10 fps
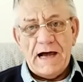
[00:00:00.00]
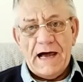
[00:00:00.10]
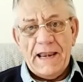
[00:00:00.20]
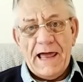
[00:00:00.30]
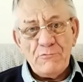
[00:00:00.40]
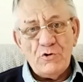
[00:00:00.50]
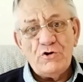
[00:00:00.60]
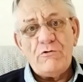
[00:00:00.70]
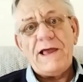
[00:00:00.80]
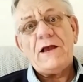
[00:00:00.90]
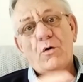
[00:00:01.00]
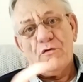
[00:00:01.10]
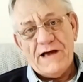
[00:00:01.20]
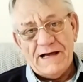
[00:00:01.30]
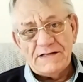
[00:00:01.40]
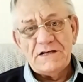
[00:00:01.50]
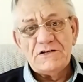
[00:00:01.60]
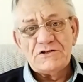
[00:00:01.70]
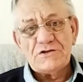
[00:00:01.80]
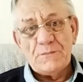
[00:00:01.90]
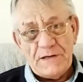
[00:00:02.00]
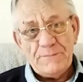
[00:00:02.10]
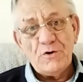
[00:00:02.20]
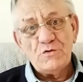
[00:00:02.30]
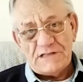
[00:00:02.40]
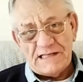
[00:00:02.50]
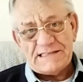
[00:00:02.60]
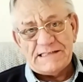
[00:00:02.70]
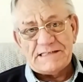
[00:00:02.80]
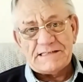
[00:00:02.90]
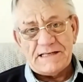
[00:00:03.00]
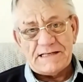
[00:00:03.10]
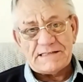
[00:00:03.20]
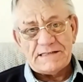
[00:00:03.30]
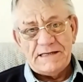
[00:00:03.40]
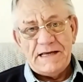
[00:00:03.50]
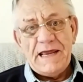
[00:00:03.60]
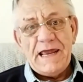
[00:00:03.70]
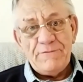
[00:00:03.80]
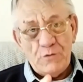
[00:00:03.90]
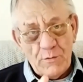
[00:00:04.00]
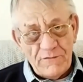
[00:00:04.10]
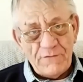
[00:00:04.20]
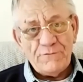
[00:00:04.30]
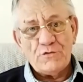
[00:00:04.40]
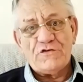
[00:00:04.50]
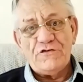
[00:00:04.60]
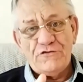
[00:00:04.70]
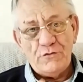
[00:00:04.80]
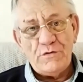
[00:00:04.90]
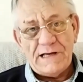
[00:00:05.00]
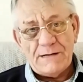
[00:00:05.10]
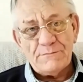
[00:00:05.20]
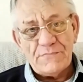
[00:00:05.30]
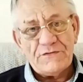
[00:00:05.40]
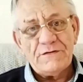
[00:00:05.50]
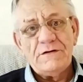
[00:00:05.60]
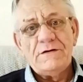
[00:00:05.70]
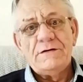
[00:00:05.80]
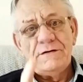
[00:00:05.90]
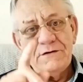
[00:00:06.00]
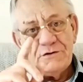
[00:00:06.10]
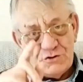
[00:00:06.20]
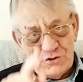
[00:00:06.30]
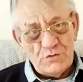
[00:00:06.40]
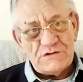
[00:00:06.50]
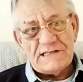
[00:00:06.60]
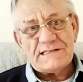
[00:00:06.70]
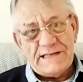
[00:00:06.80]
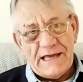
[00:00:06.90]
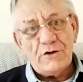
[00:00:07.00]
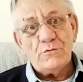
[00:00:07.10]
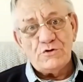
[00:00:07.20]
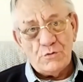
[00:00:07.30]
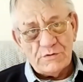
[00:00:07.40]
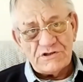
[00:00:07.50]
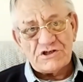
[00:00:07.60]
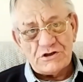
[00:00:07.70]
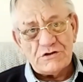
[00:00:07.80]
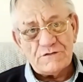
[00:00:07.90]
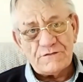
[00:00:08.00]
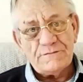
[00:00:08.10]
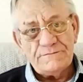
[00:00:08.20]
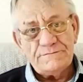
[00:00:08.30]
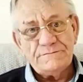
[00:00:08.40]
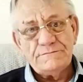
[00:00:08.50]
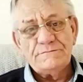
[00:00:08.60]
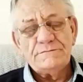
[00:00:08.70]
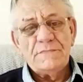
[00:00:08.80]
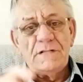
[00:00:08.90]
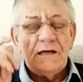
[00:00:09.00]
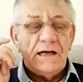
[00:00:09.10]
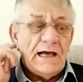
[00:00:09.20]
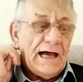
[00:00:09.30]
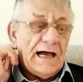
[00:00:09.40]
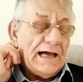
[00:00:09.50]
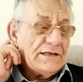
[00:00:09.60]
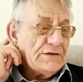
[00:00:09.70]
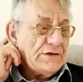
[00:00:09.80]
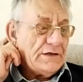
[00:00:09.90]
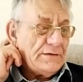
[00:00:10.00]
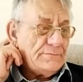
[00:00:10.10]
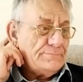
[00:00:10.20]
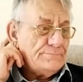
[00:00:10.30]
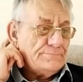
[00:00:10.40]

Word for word: And I'm going to record that to people who's listening to this. If you have a foot in two camps, choose this day who you will serve. And um,